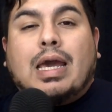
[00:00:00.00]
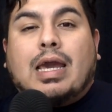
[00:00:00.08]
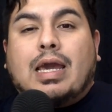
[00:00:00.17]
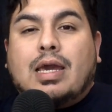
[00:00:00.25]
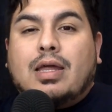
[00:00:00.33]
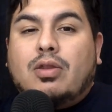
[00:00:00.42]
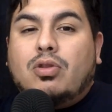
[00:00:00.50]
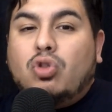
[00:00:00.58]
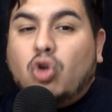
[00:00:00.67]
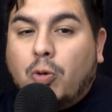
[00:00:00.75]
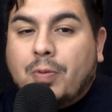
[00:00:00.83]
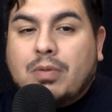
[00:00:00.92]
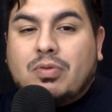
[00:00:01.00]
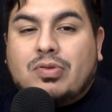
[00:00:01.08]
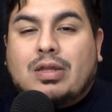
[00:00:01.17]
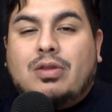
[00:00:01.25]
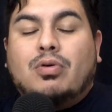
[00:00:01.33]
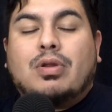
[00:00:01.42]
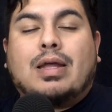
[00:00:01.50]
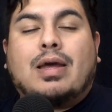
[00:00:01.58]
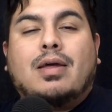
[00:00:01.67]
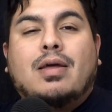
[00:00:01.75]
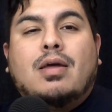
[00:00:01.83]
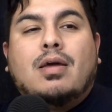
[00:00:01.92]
and nobody will say no to that.